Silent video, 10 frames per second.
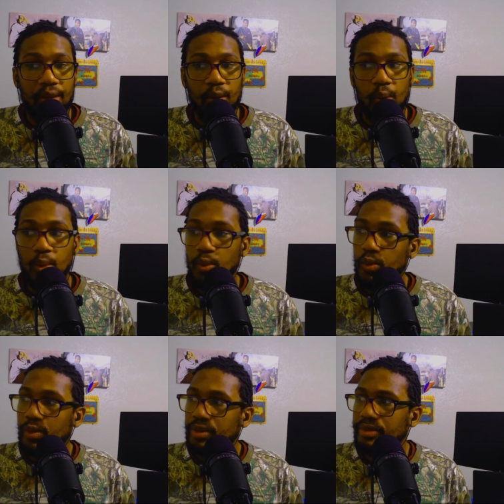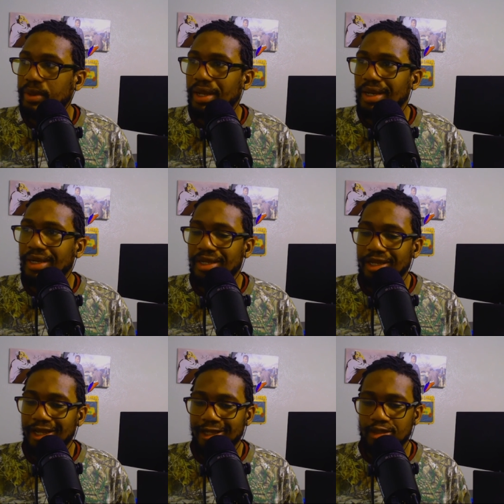Oh man,
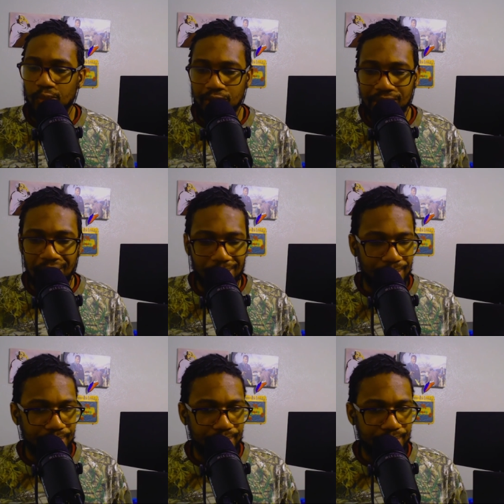it's almost time.